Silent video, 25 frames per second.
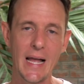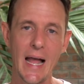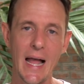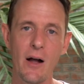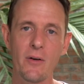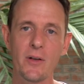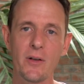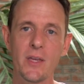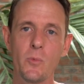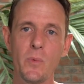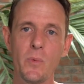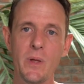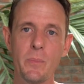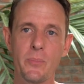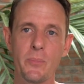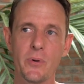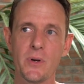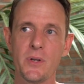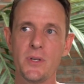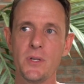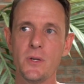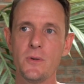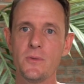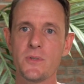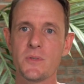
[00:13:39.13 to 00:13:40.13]
how can we
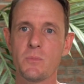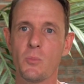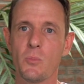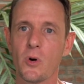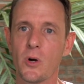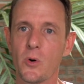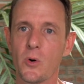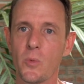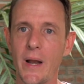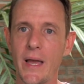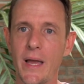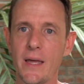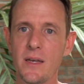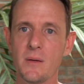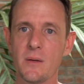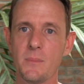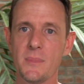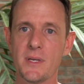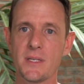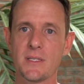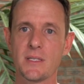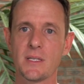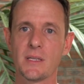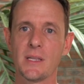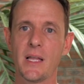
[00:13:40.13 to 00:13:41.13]
produce more
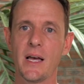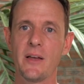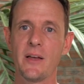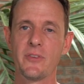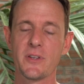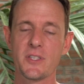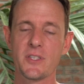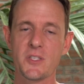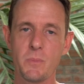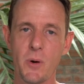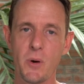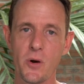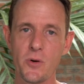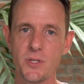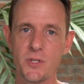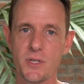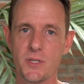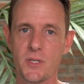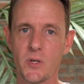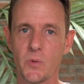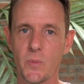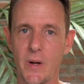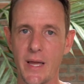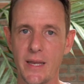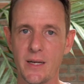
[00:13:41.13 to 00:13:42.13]
randomness in life, exposure
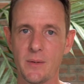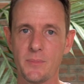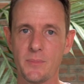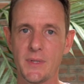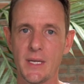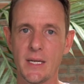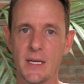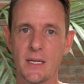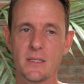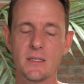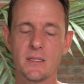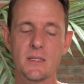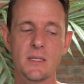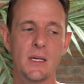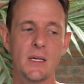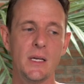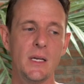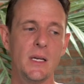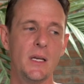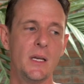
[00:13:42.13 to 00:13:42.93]
to random things